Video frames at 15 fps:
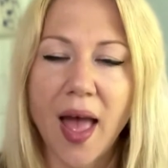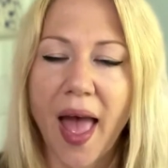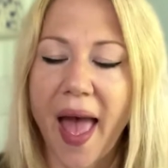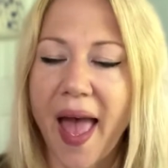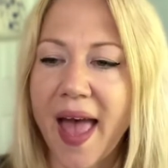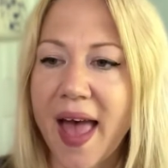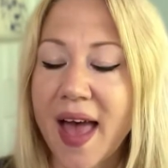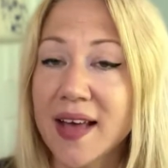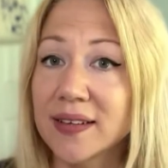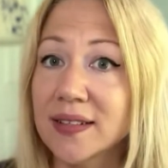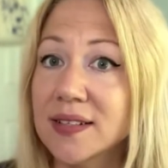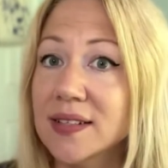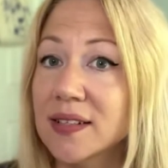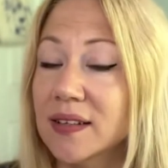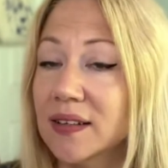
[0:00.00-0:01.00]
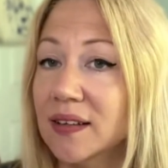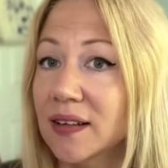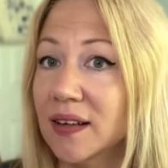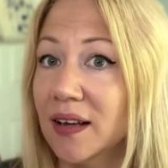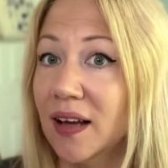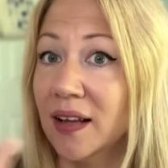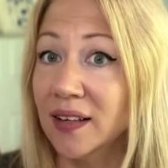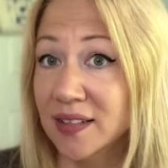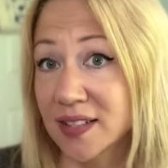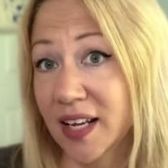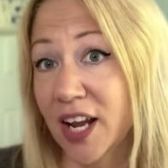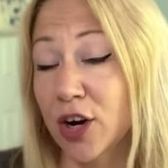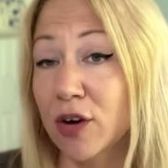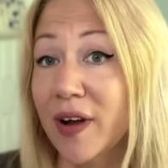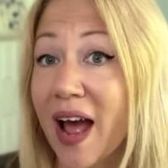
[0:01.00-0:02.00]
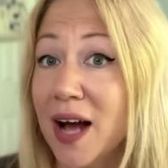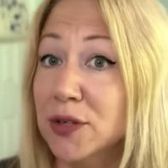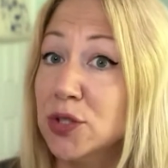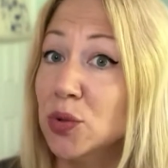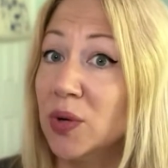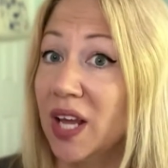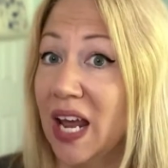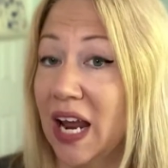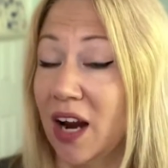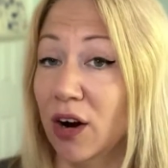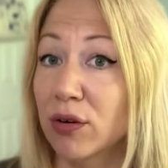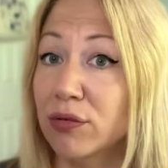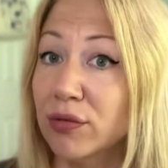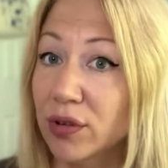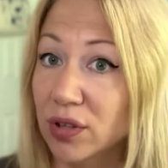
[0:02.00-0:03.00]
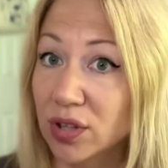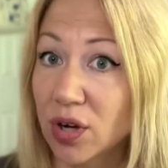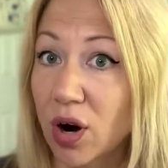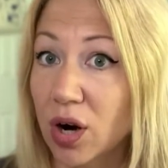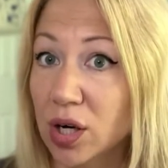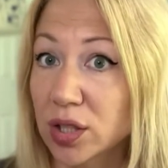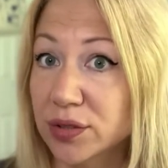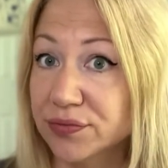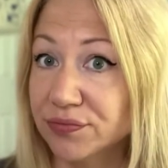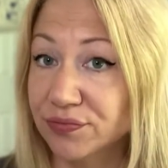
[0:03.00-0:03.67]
and an indicator of how to care for the yarn.